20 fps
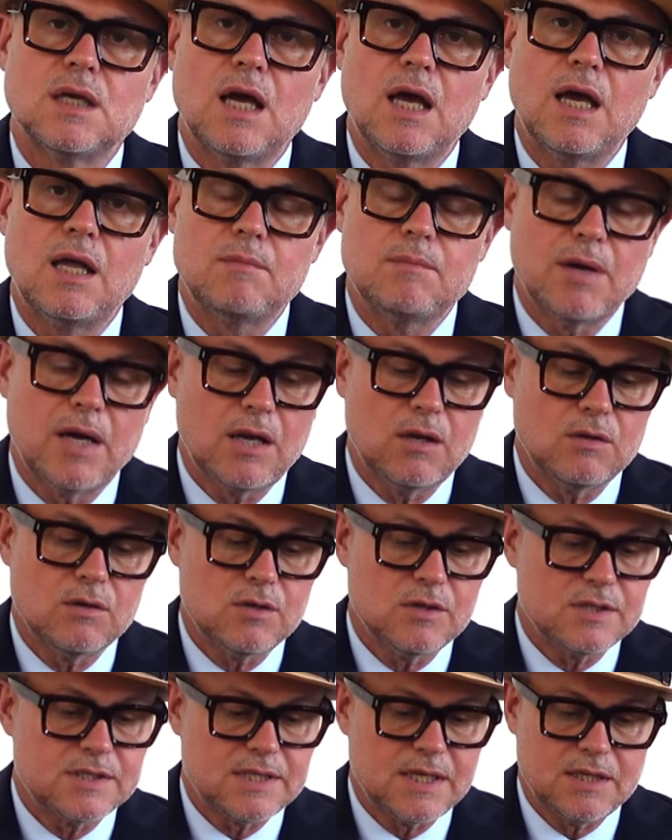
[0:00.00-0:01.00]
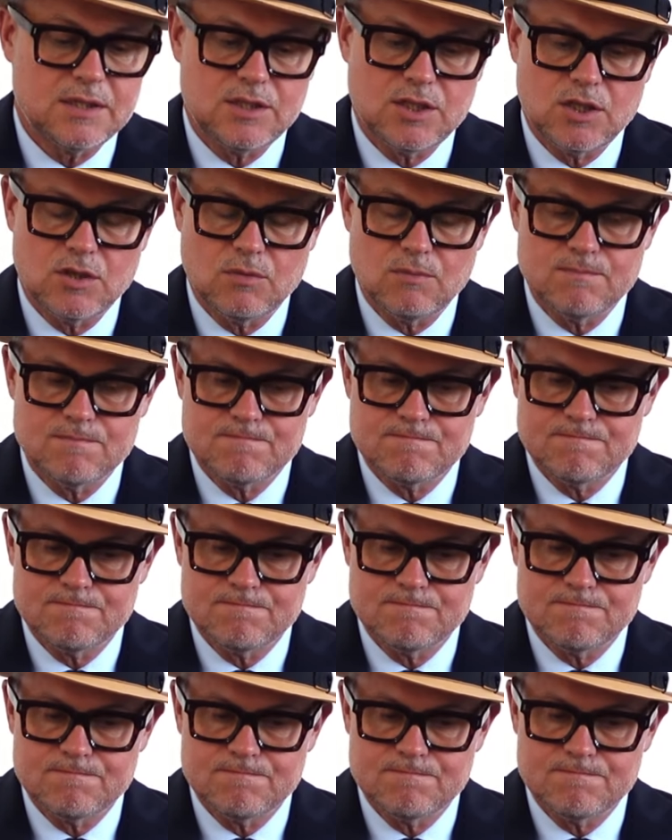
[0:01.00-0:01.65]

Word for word: And my lawyer said, you know,